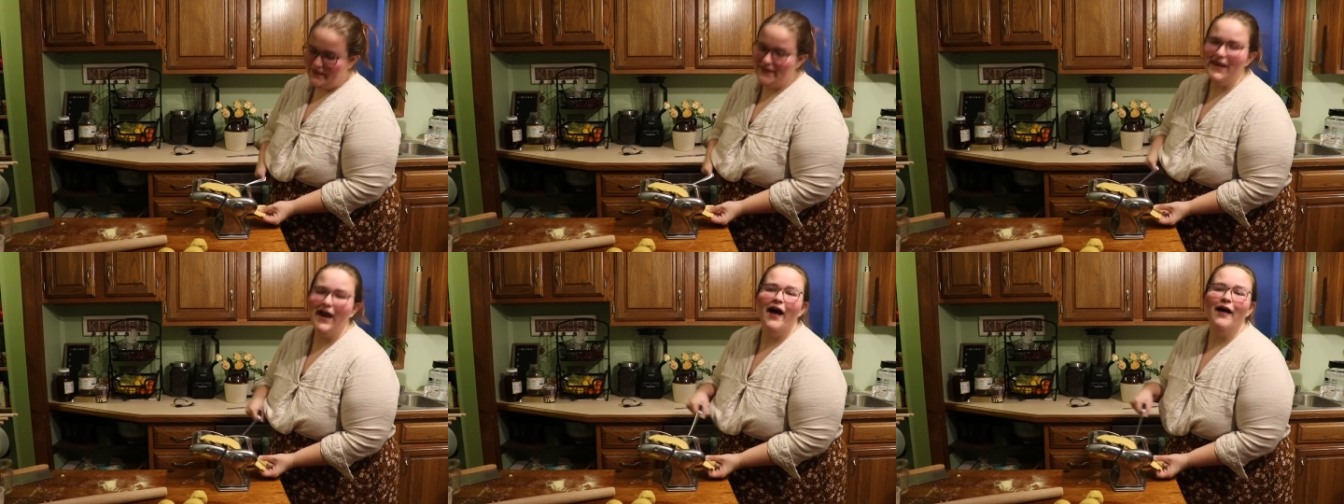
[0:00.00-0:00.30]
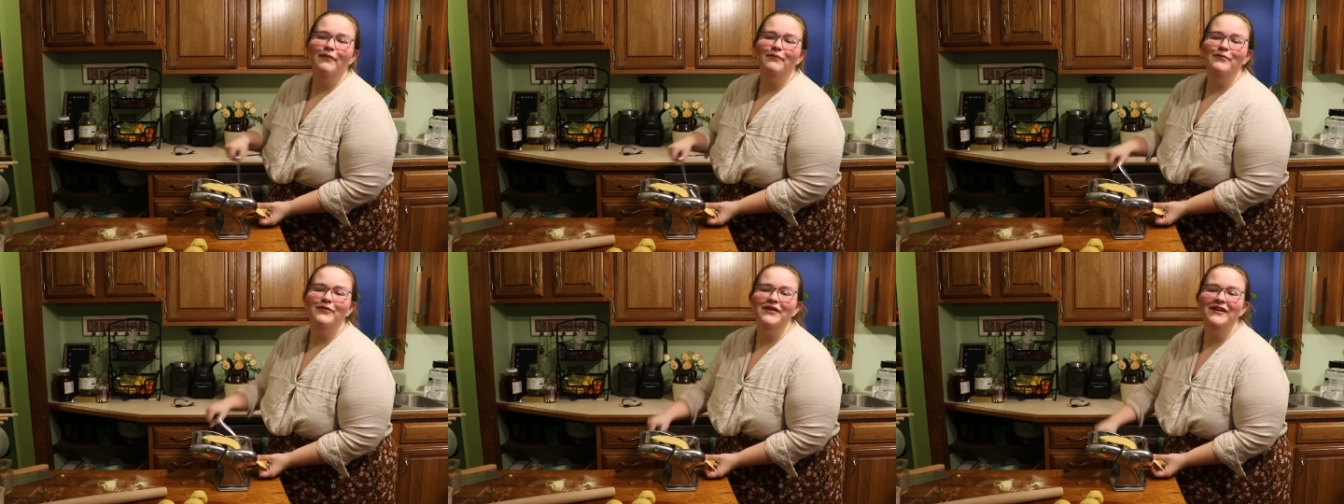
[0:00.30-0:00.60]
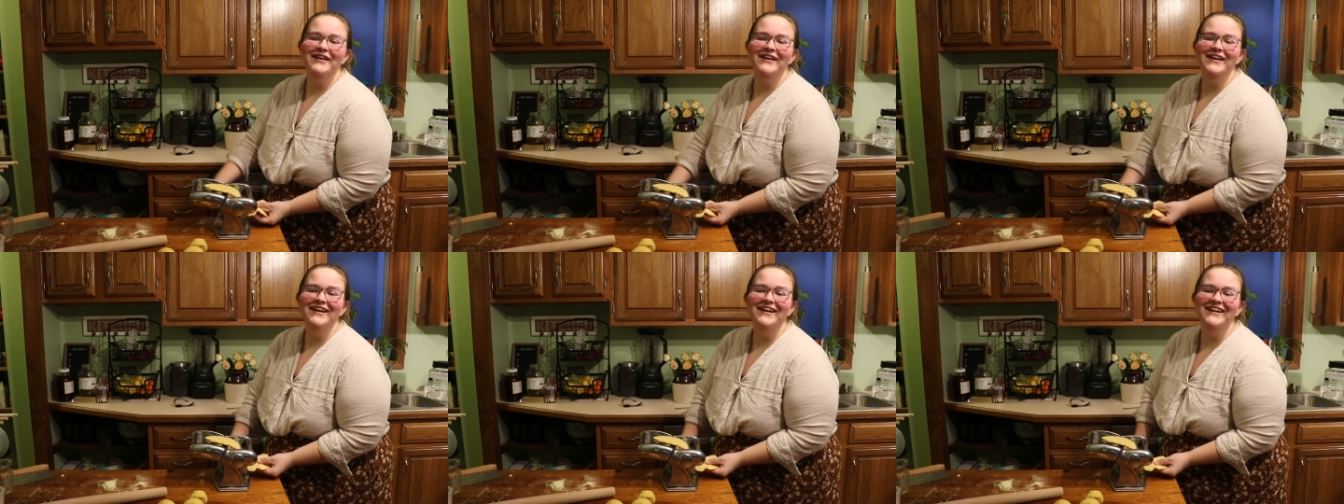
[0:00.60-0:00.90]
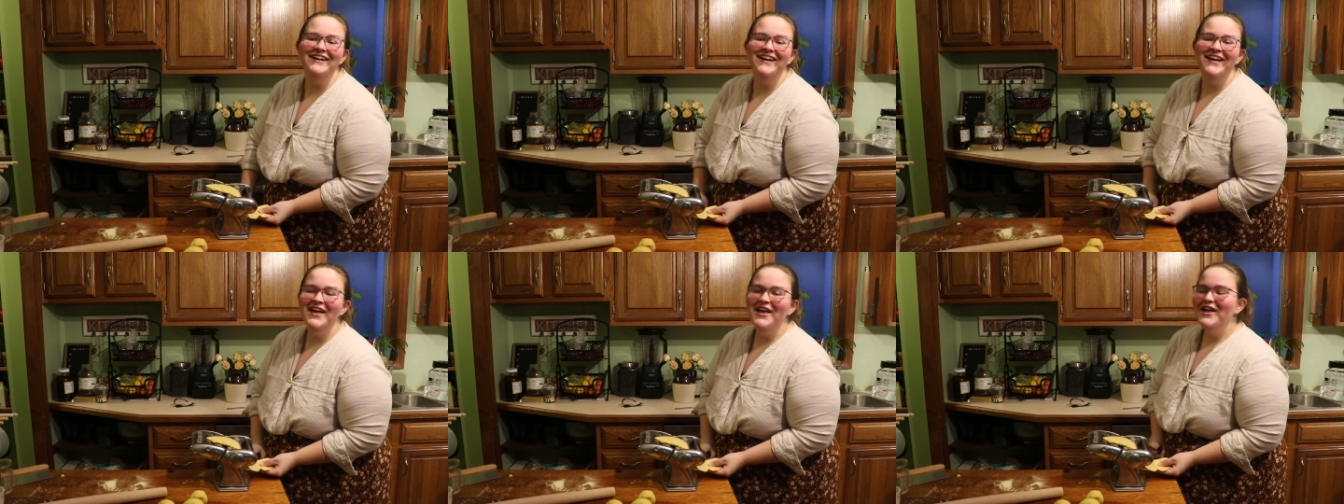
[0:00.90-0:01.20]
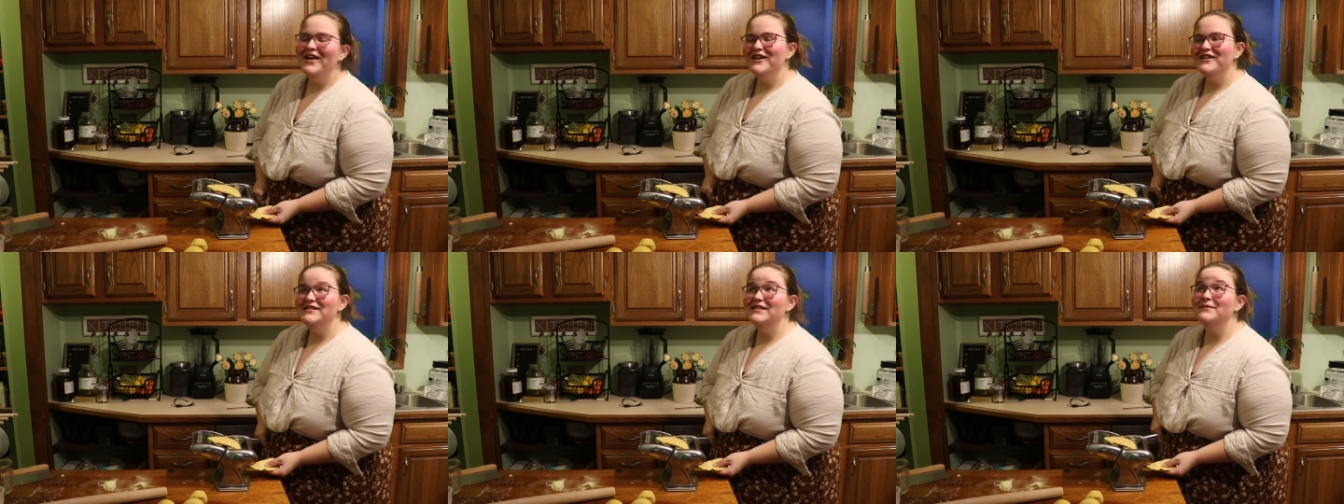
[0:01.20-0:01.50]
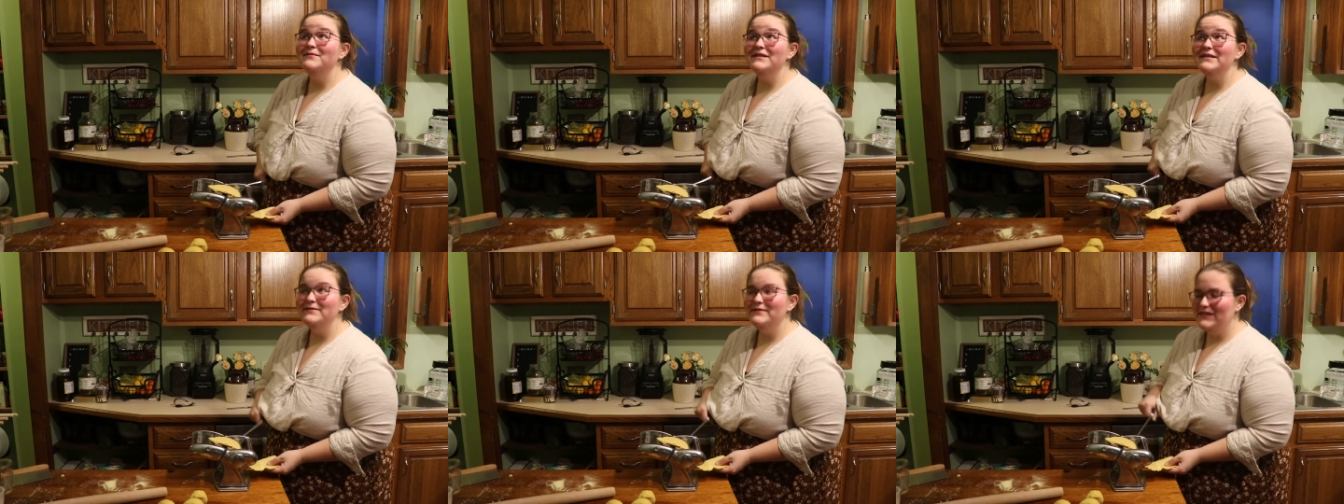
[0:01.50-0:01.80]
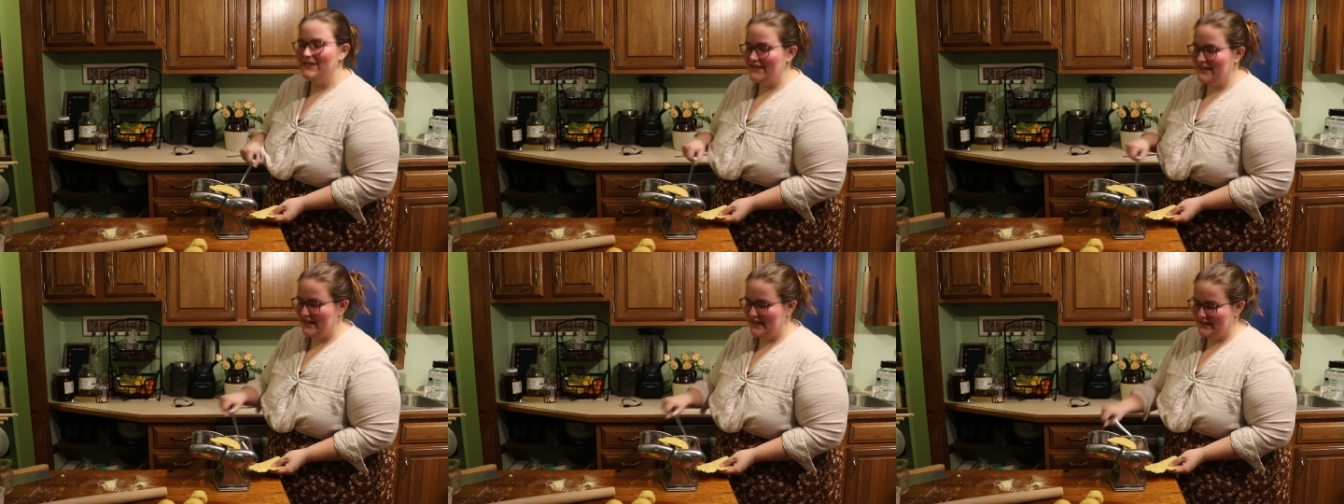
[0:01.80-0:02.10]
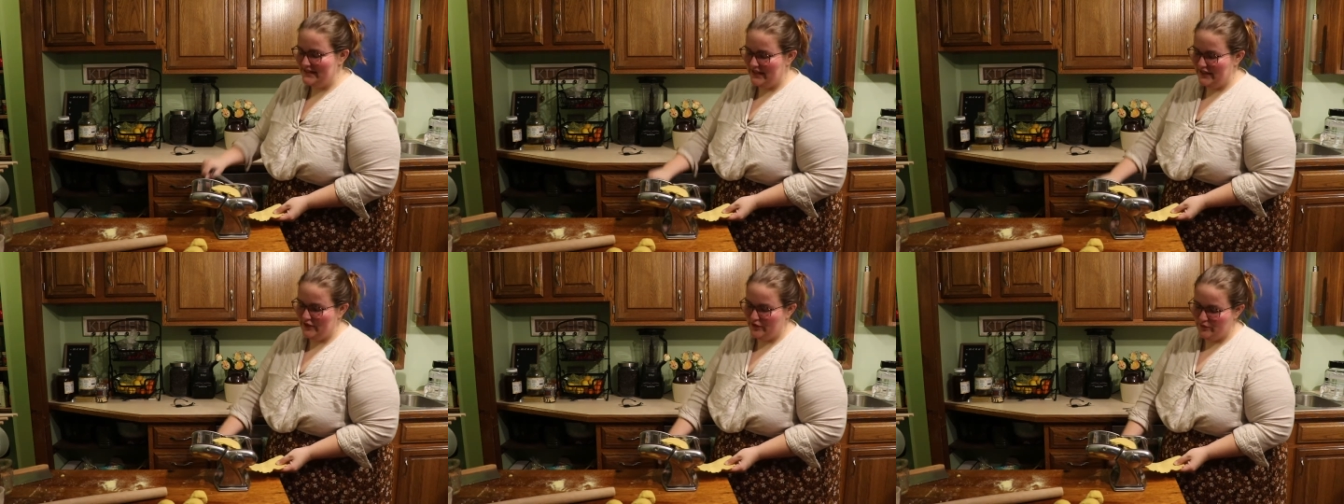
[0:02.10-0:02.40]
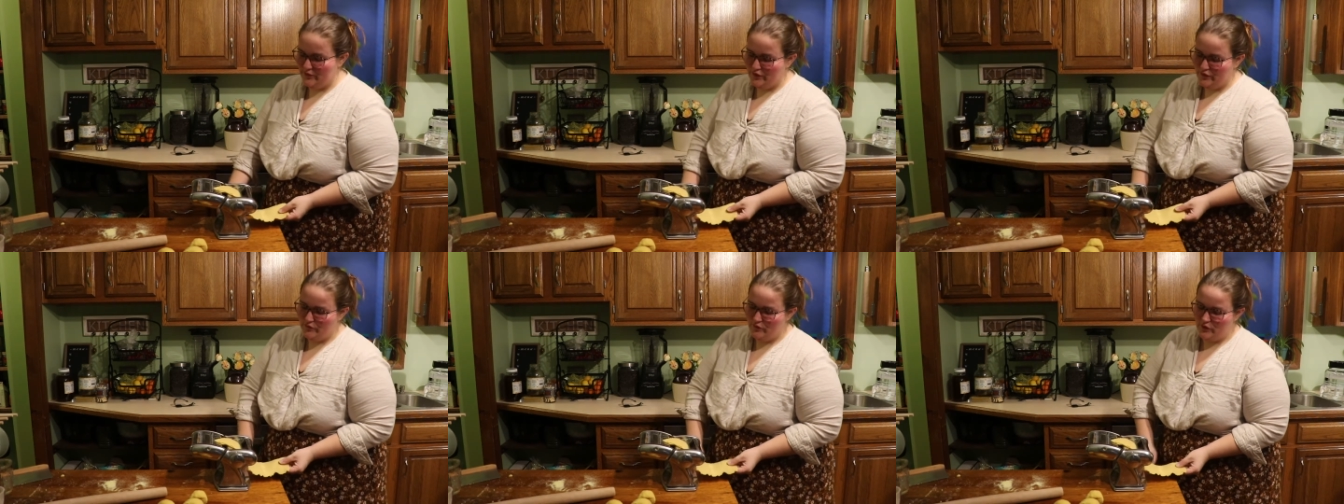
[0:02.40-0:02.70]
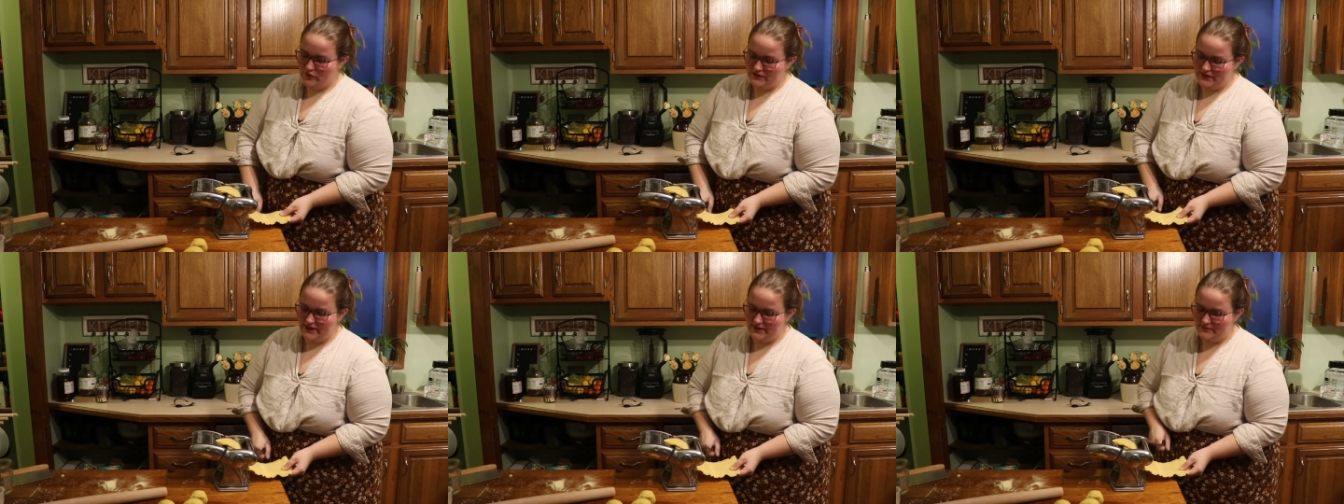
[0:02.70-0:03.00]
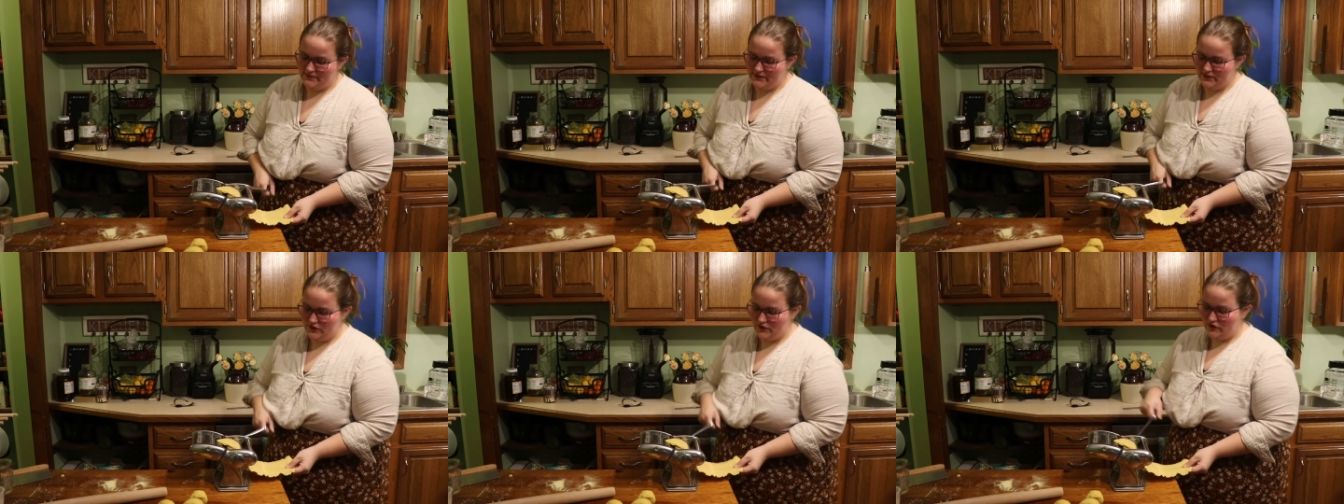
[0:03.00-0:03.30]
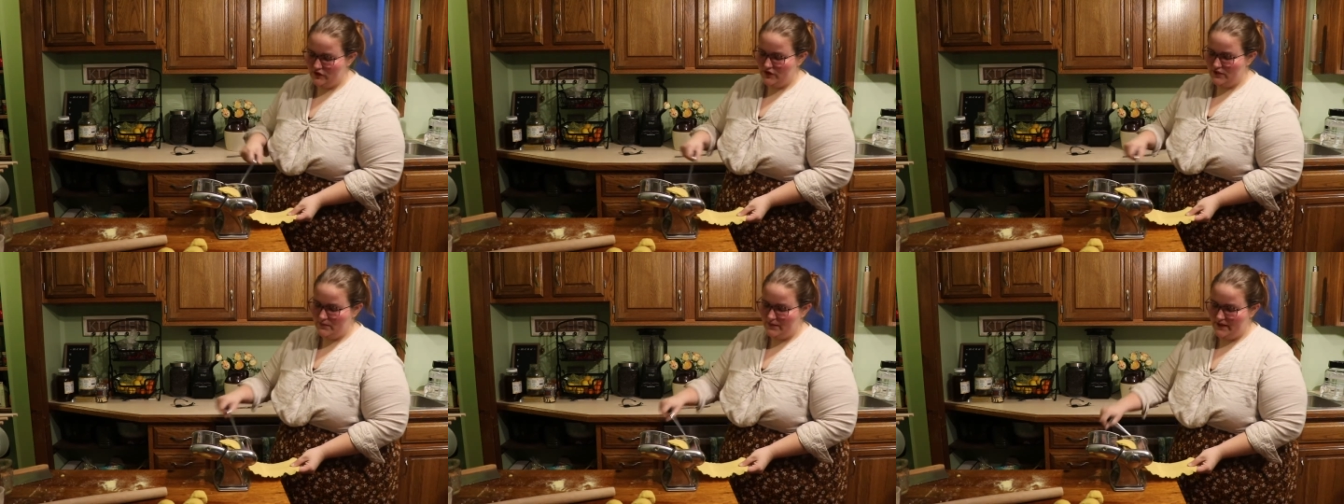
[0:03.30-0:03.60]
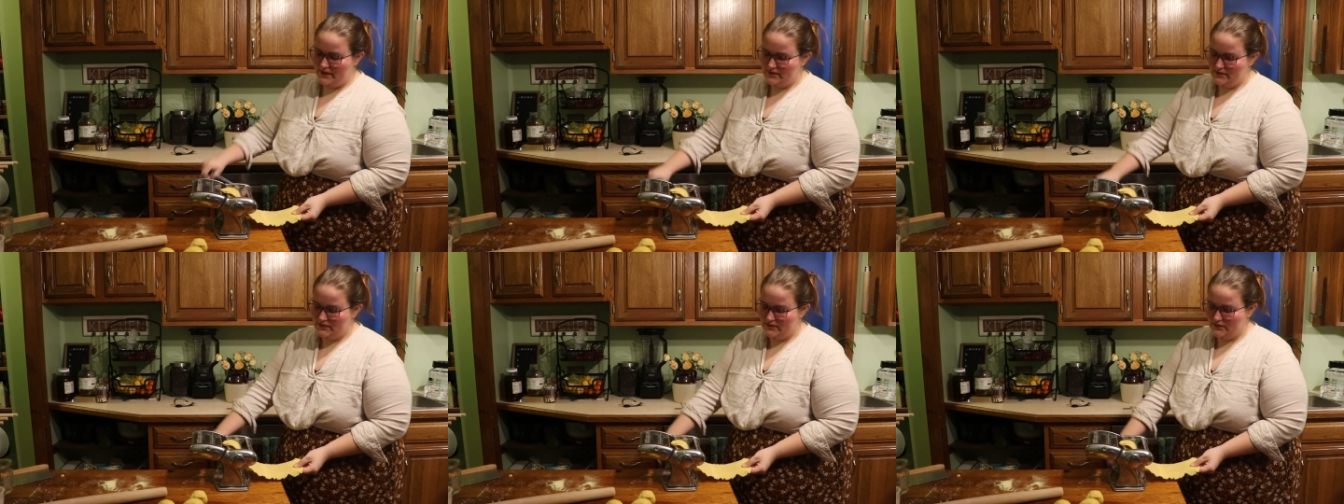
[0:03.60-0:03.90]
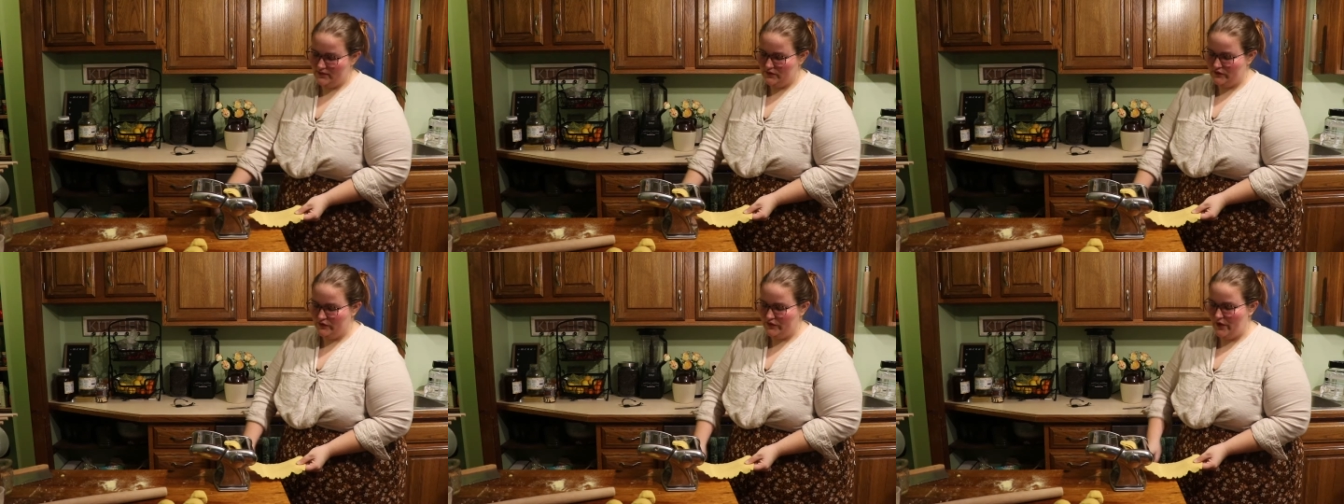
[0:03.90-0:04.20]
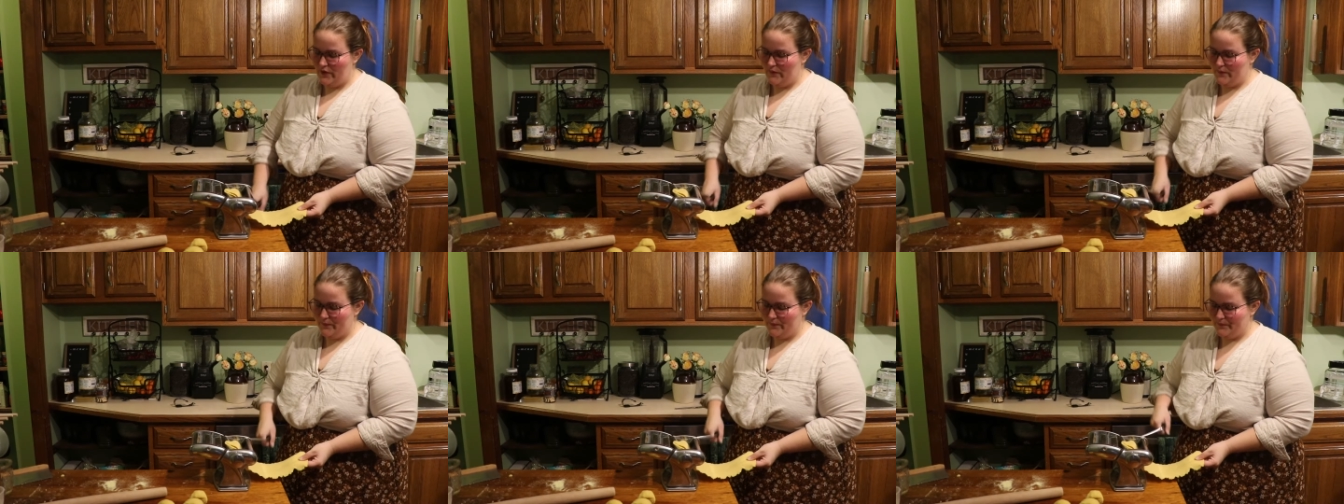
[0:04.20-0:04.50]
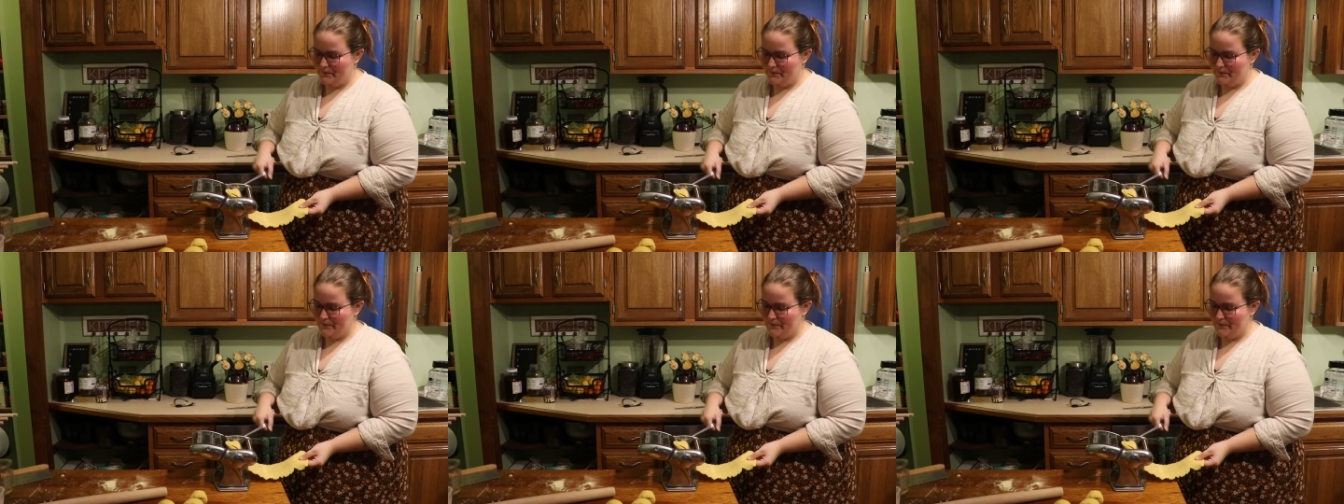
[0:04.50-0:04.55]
Yeah. Sometimes it takes like 3 or 4 times. It just depends. So,